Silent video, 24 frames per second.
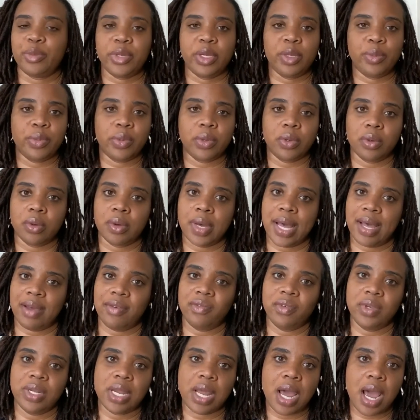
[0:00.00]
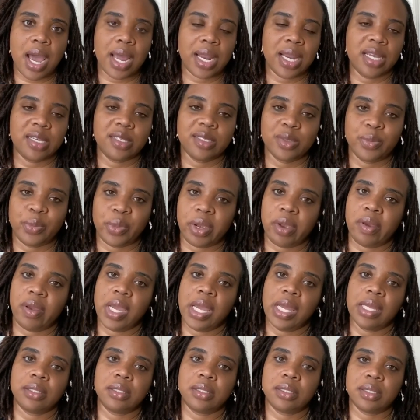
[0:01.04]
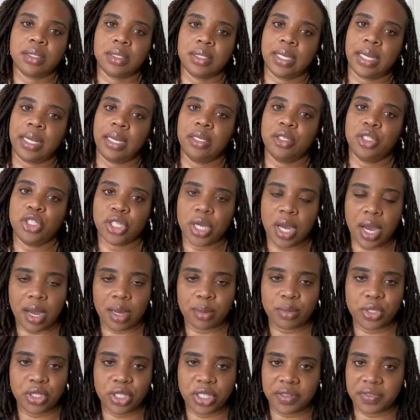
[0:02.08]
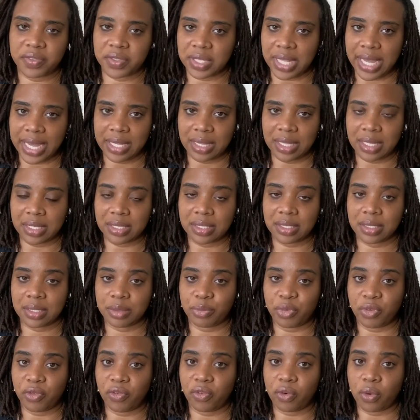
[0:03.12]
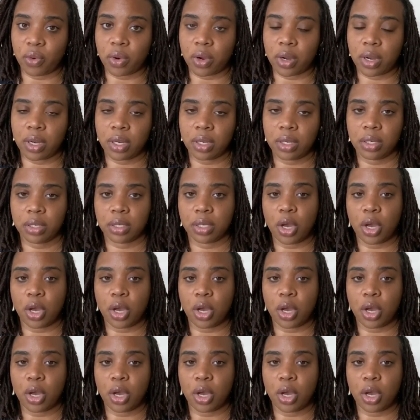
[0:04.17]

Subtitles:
people have not experienced sudden job shifts like this before,